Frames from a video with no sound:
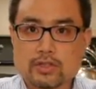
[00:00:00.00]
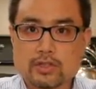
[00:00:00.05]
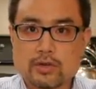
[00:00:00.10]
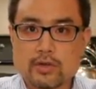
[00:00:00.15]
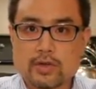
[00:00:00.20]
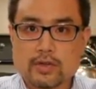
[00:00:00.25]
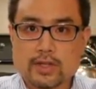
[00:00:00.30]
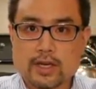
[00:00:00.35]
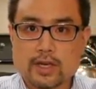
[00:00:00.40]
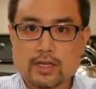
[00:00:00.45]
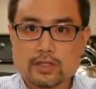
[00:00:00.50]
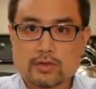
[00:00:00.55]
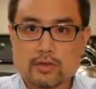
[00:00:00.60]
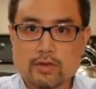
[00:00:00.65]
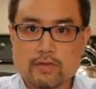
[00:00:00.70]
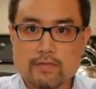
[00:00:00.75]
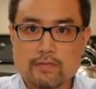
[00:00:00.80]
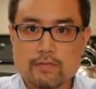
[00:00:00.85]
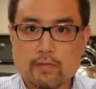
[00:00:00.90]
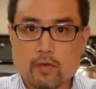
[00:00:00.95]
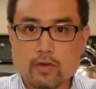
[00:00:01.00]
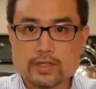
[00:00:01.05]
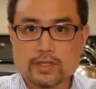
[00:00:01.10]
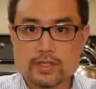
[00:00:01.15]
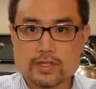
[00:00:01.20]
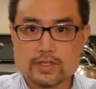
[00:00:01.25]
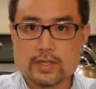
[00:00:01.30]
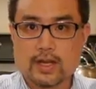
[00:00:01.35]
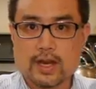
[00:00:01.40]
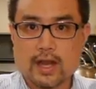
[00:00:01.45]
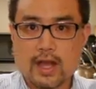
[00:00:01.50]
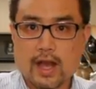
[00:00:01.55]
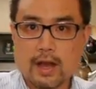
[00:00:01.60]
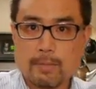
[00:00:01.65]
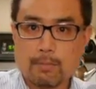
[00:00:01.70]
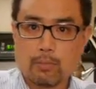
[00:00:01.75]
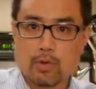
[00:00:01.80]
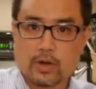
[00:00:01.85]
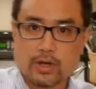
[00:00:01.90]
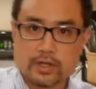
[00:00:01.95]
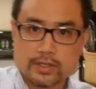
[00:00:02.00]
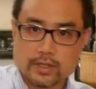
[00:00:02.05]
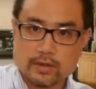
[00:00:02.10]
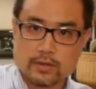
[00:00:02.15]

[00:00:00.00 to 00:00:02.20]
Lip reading: to it that it sort of forces it upward.